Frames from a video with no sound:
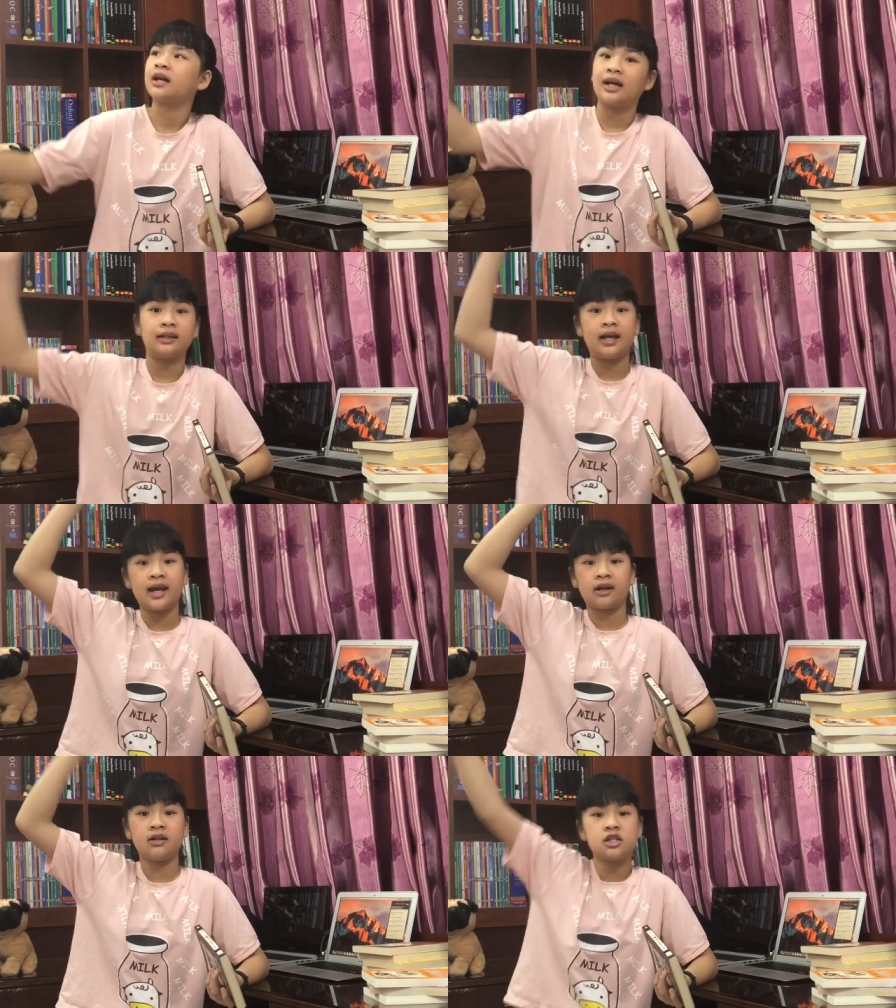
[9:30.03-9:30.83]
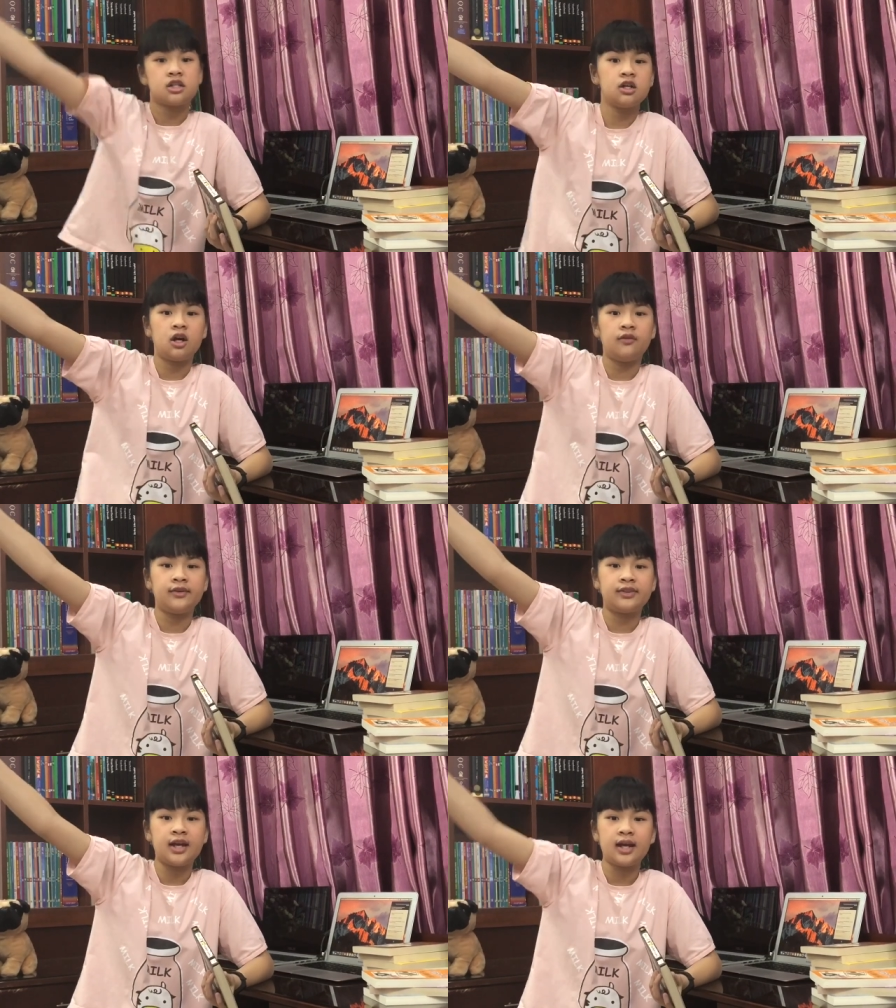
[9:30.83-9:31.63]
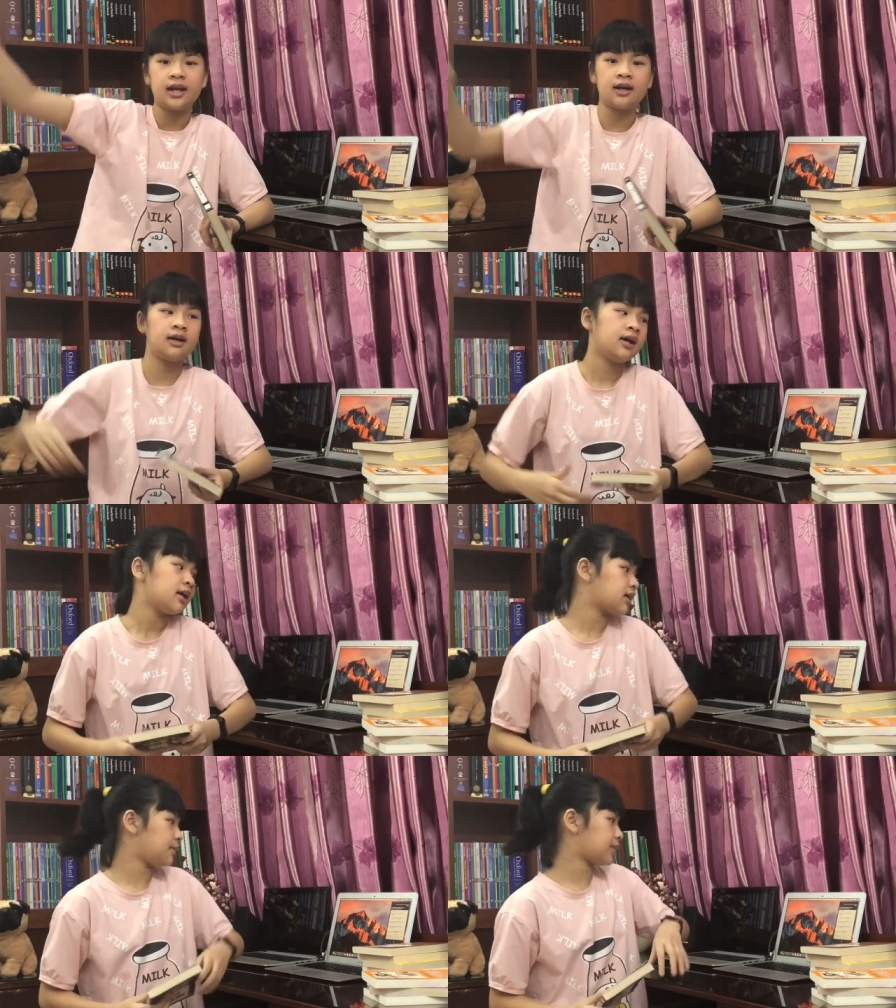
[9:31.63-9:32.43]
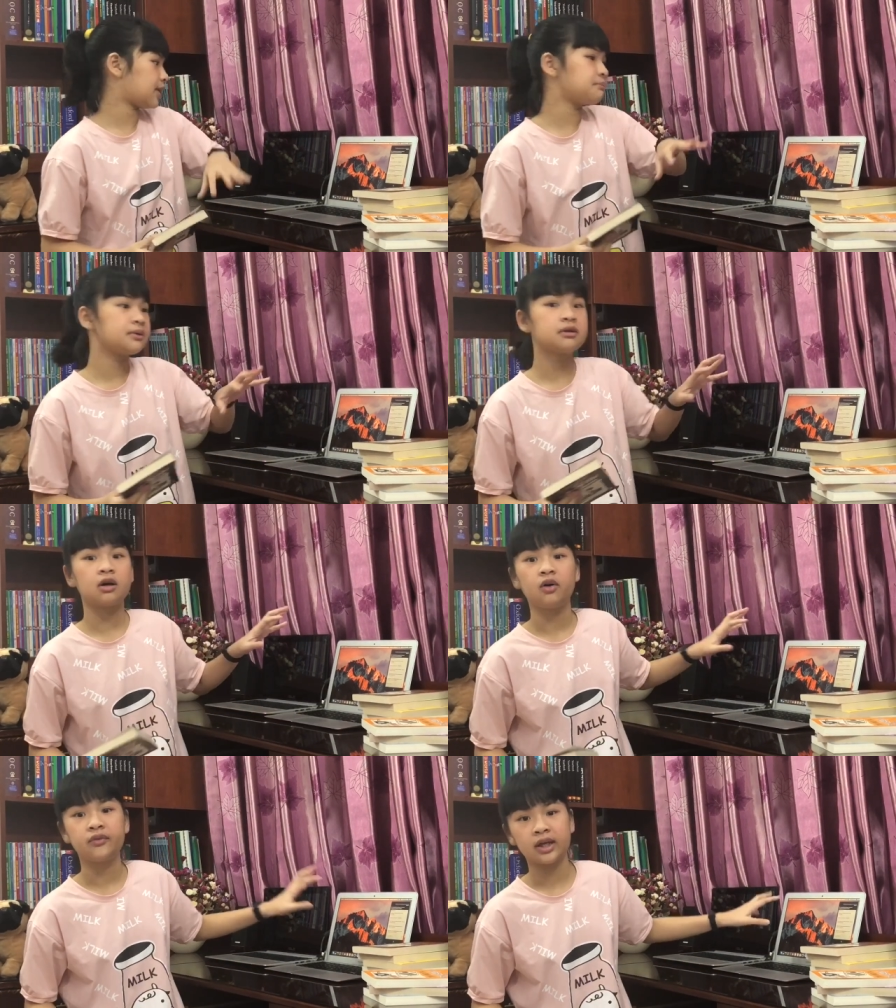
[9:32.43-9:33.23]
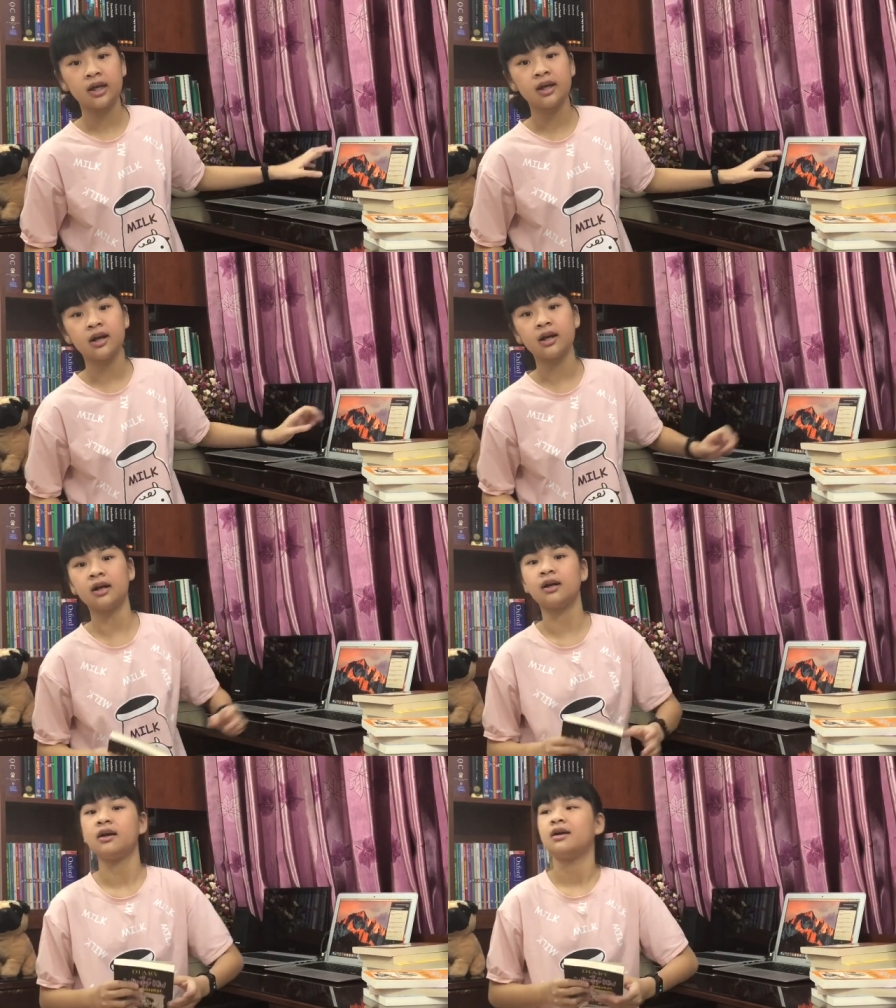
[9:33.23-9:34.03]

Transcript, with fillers: Got the air conditioner over there. Got my computer over here.